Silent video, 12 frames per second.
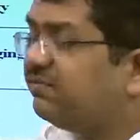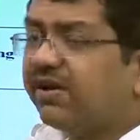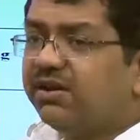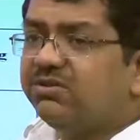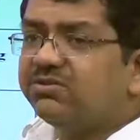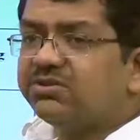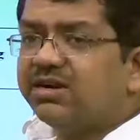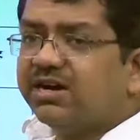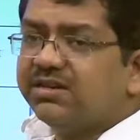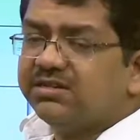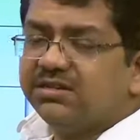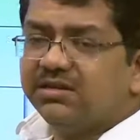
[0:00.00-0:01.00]
value
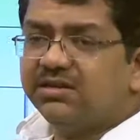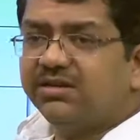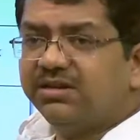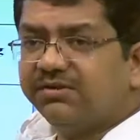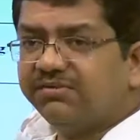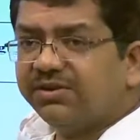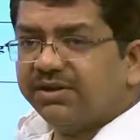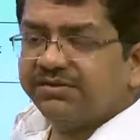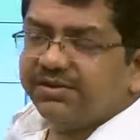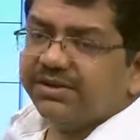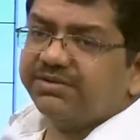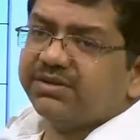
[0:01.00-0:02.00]
strategy
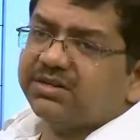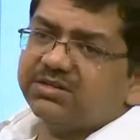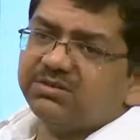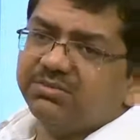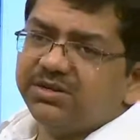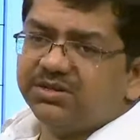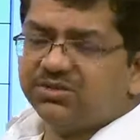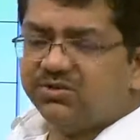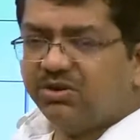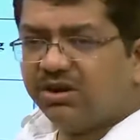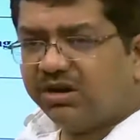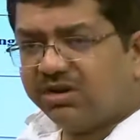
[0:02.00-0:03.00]
where the customer is
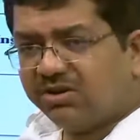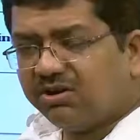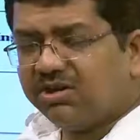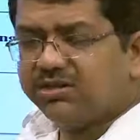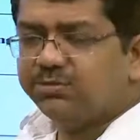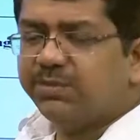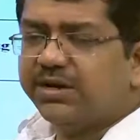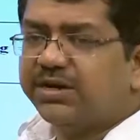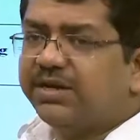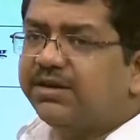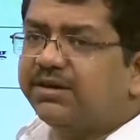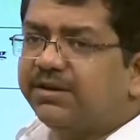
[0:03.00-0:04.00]
not at all
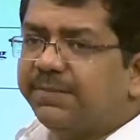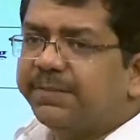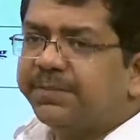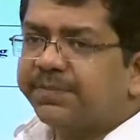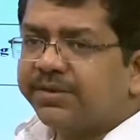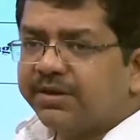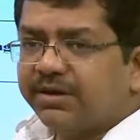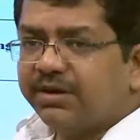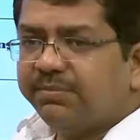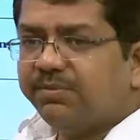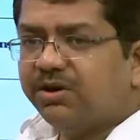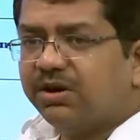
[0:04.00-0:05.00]
expecting a
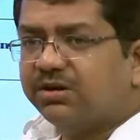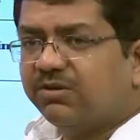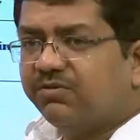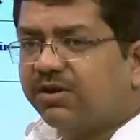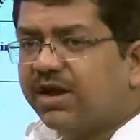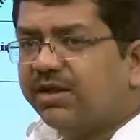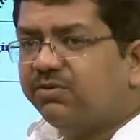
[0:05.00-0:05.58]
product of high